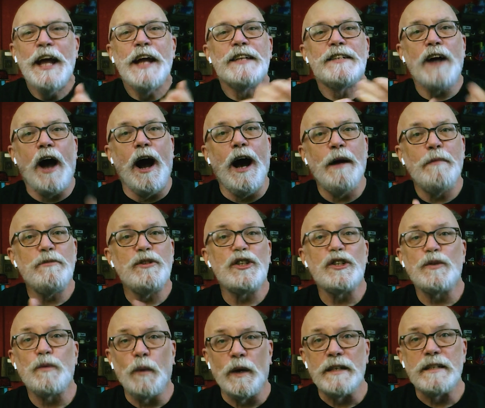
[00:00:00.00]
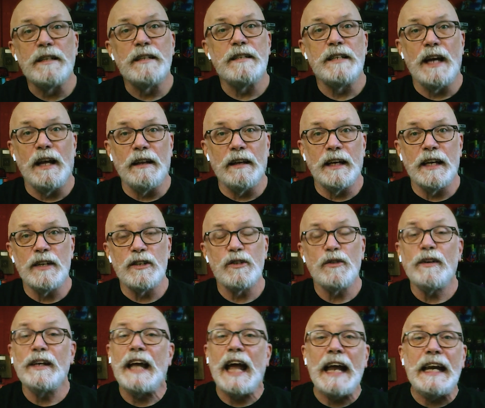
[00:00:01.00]
Tom just wasn't telling his
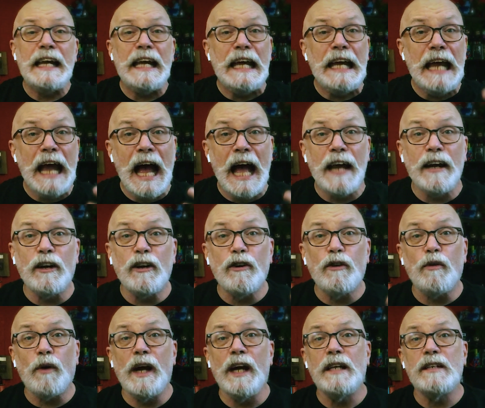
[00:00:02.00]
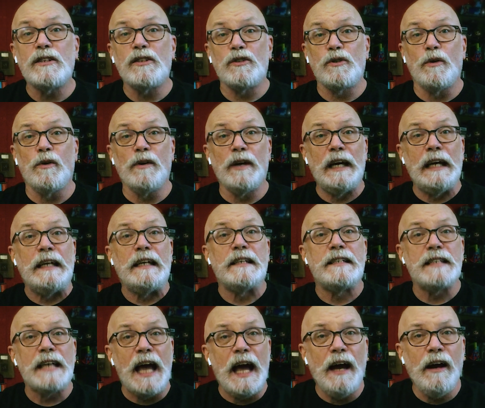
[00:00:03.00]
story, and he had a great story to
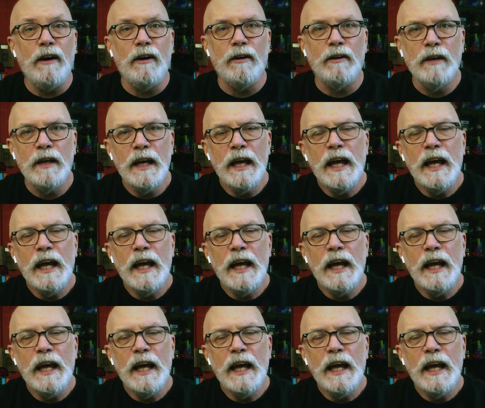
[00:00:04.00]
tell.